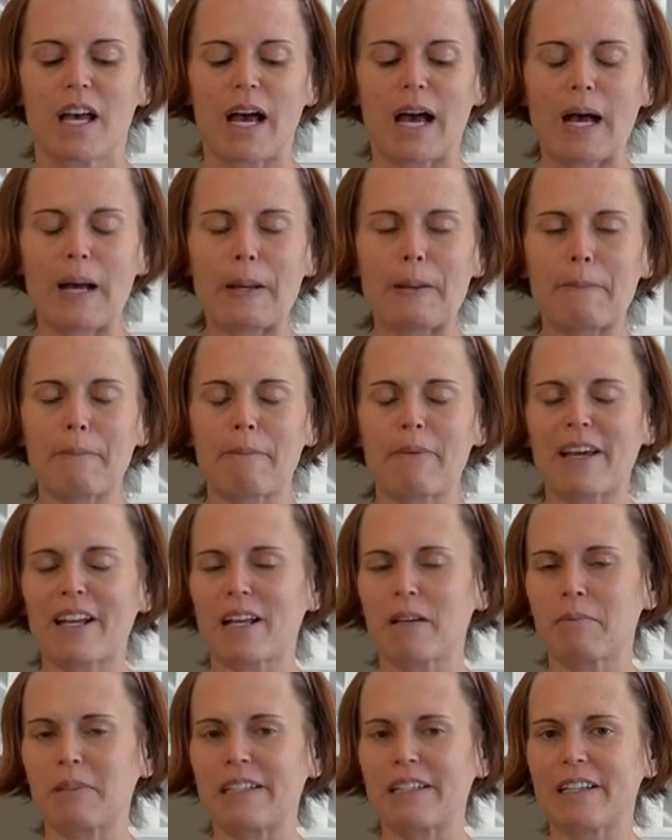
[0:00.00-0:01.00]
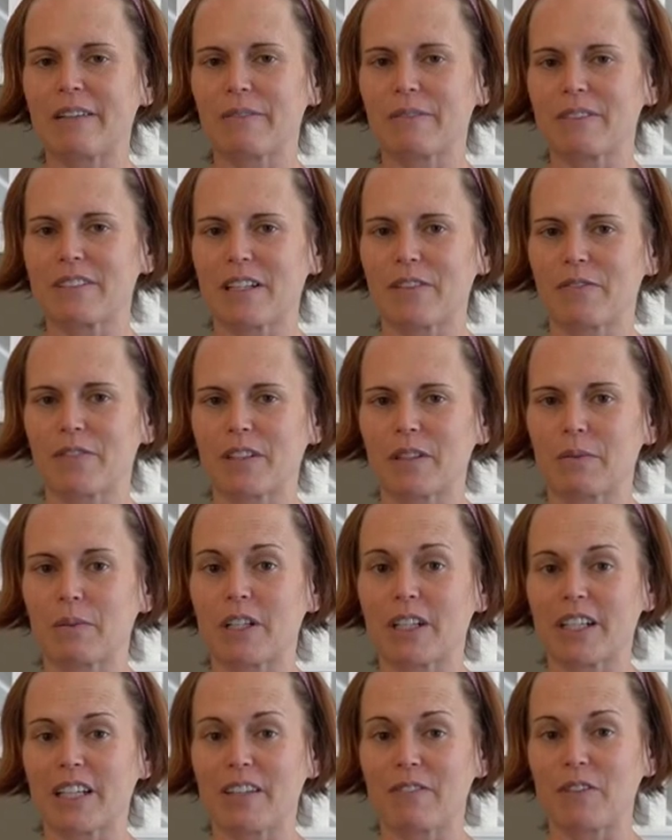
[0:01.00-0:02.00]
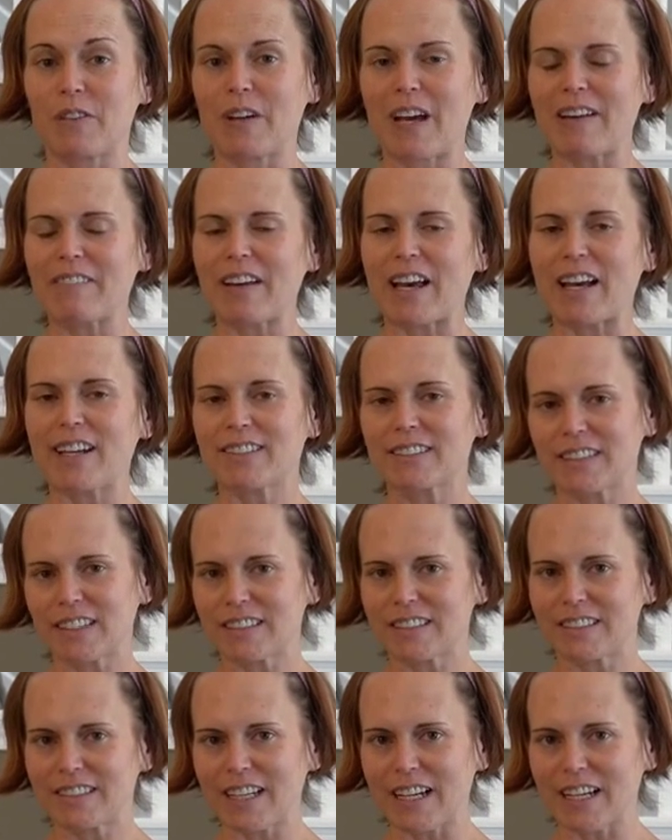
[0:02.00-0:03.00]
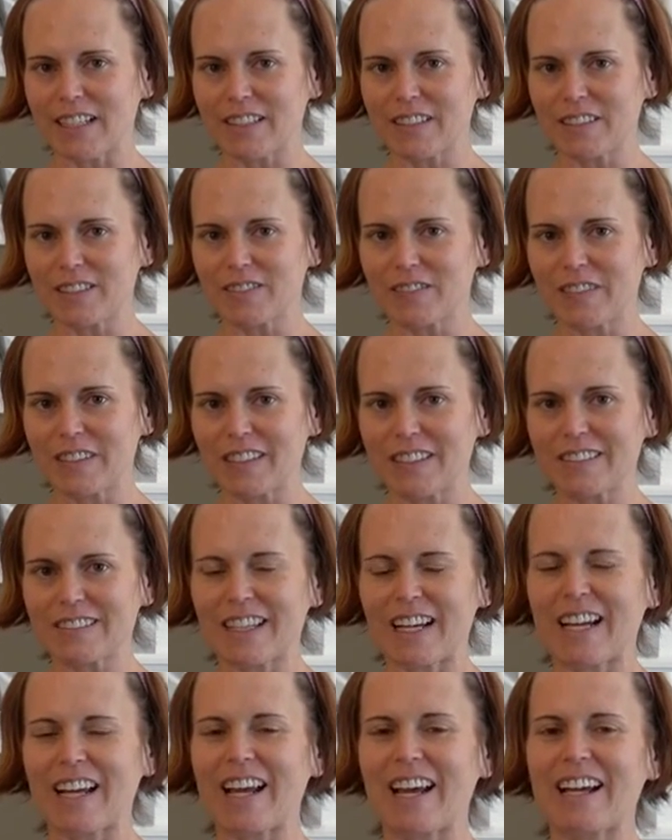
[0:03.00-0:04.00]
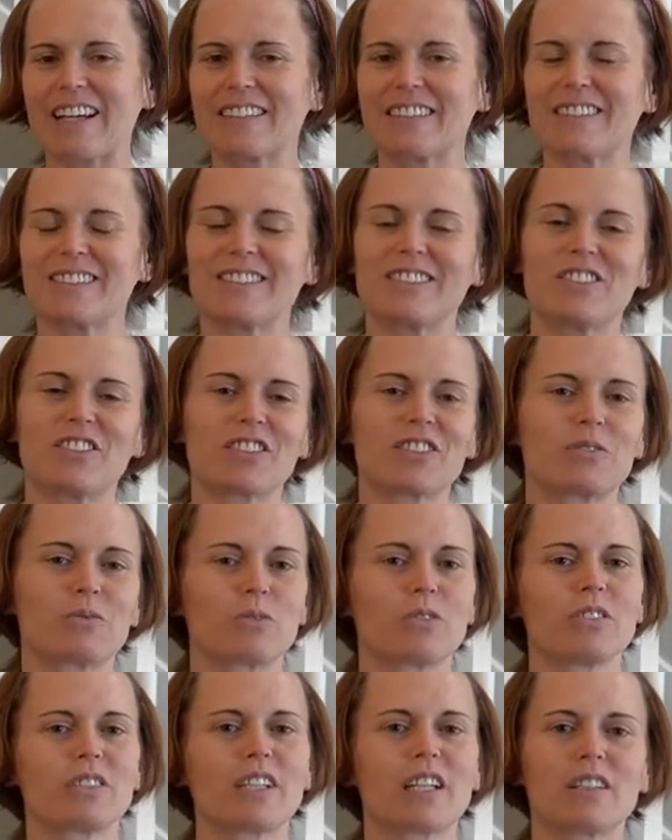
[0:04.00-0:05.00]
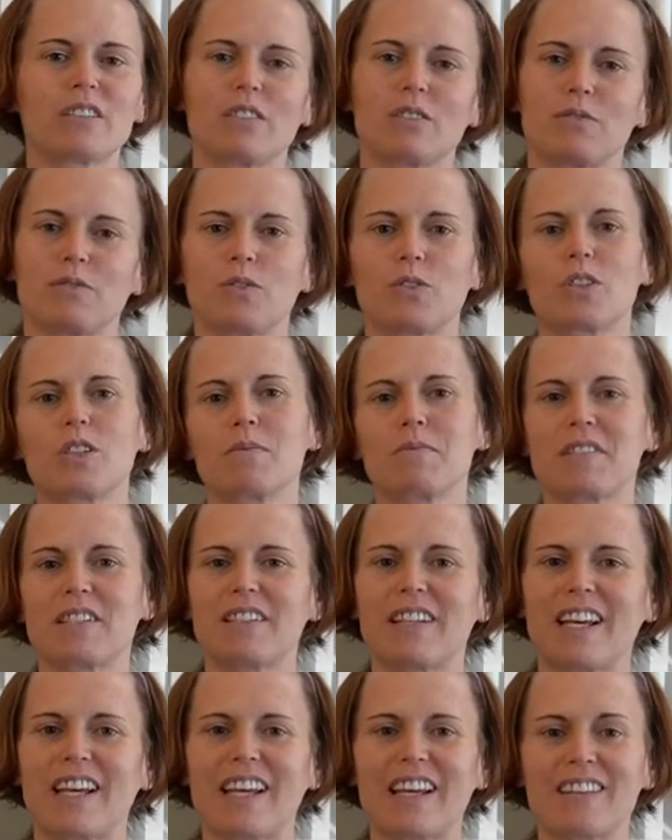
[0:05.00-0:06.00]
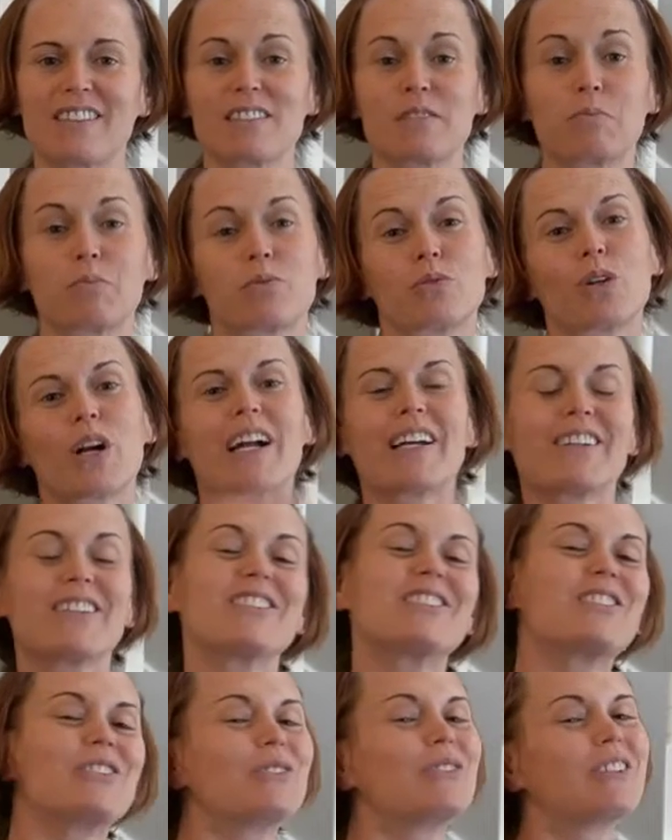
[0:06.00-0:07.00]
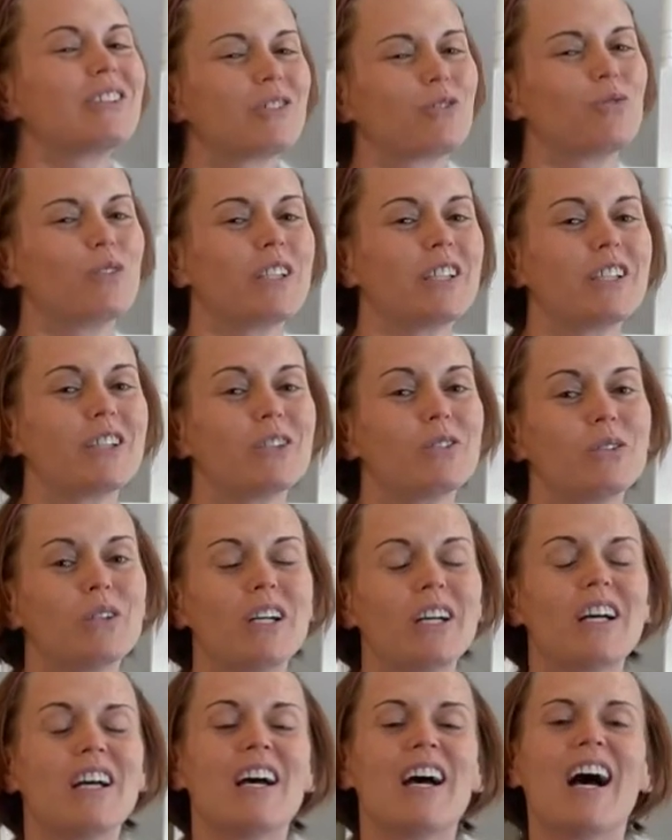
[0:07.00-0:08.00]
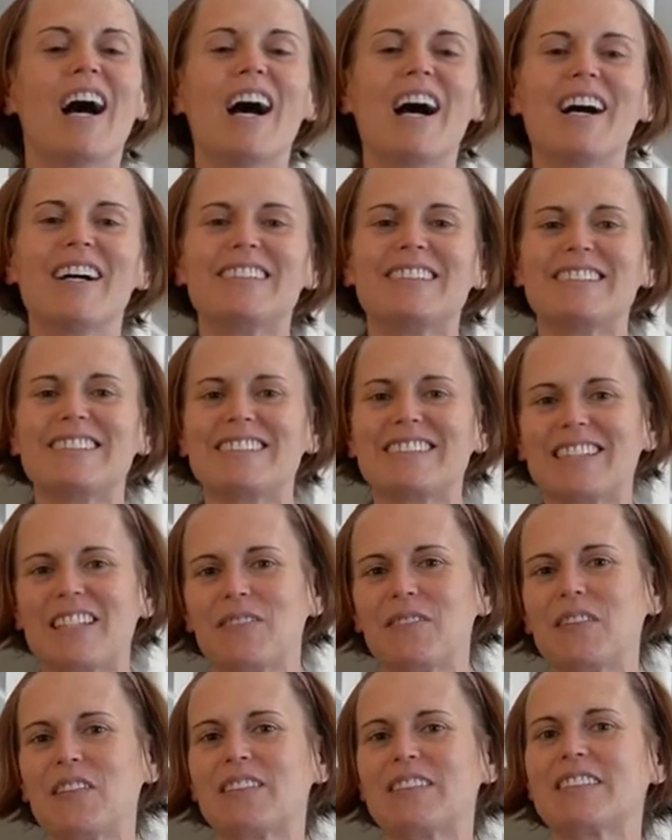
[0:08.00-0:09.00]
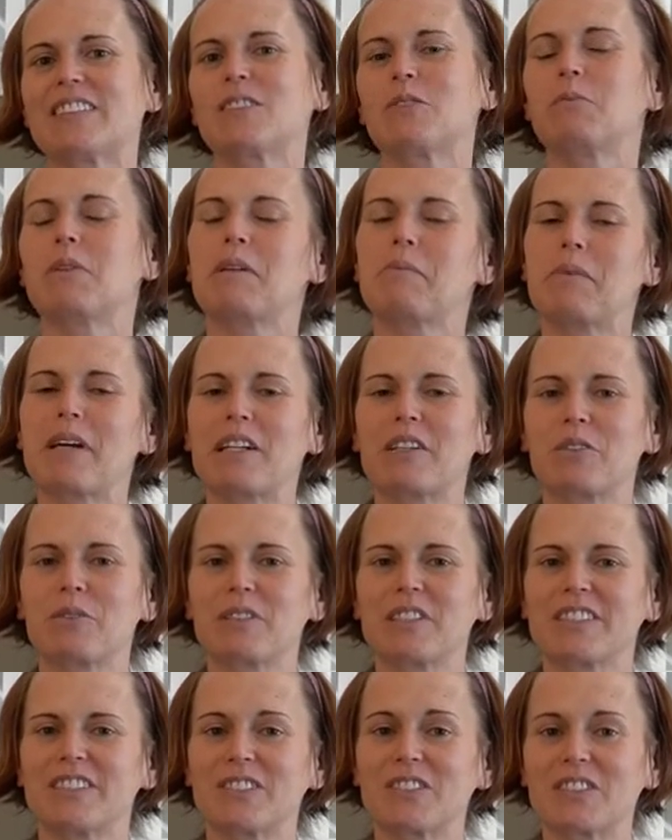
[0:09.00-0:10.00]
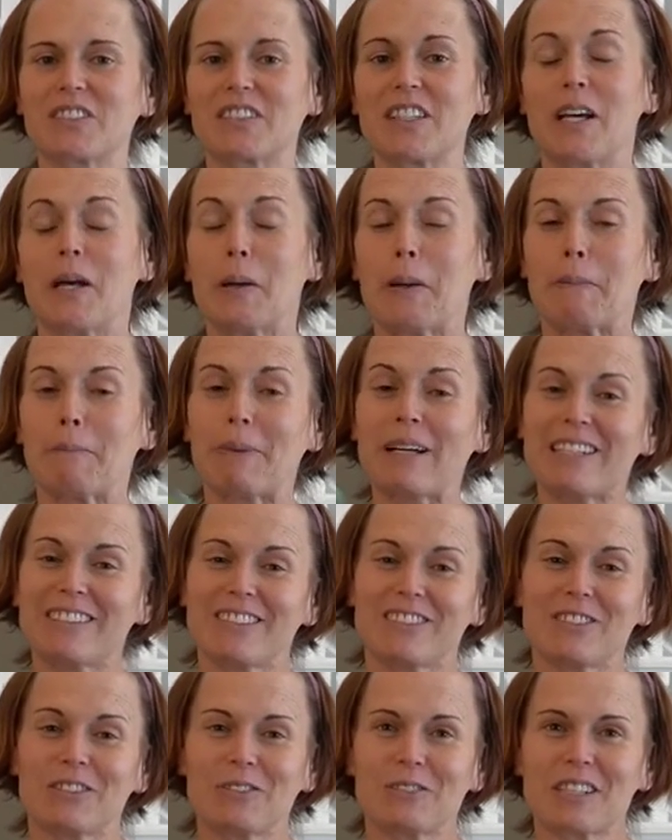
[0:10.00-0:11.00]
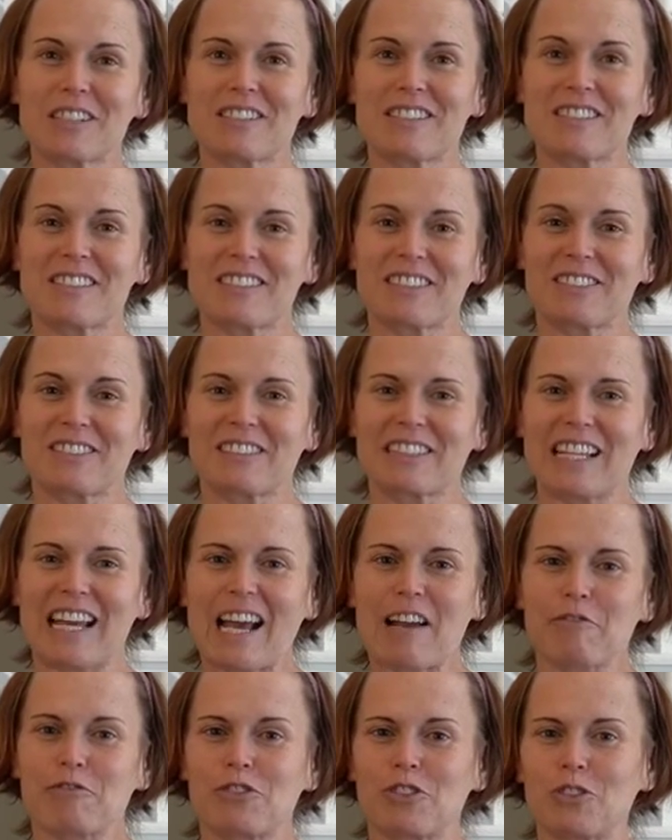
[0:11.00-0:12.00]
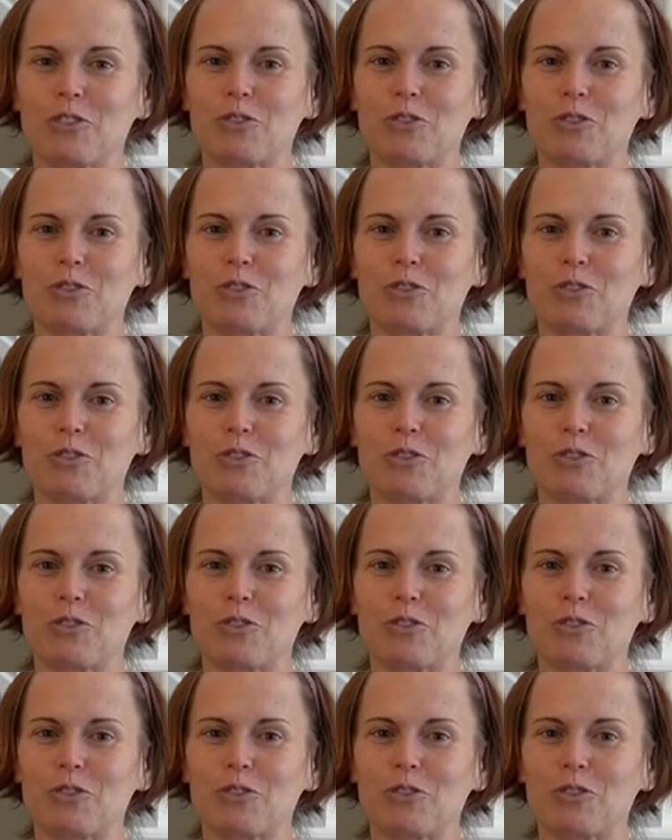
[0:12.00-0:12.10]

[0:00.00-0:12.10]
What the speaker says: But a peanut will definitely work. If you have access to either of these, I highly suggest rolling out the forearms and the hands prior to this video, just to give you a little bit better results. But you don't necessarily have to.